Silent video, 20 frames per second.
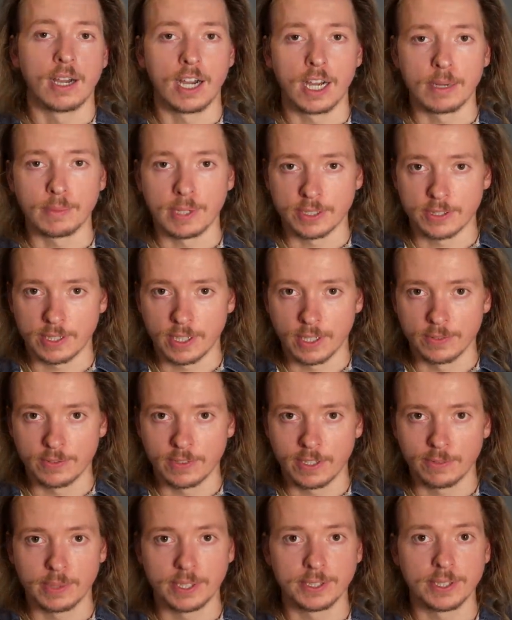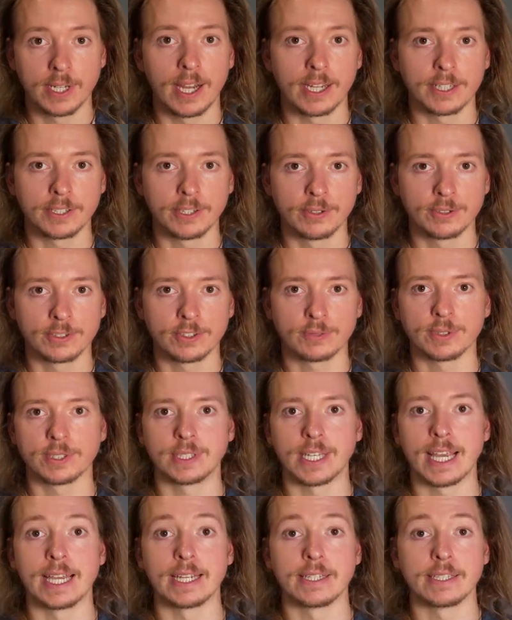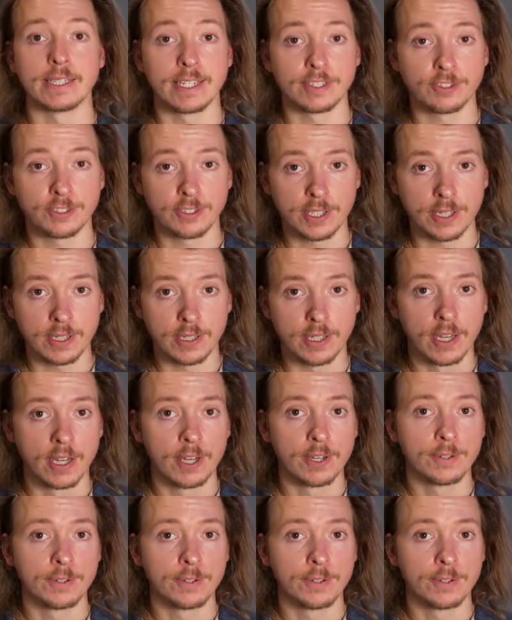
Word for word: I myself have been diagnosed with ADHD.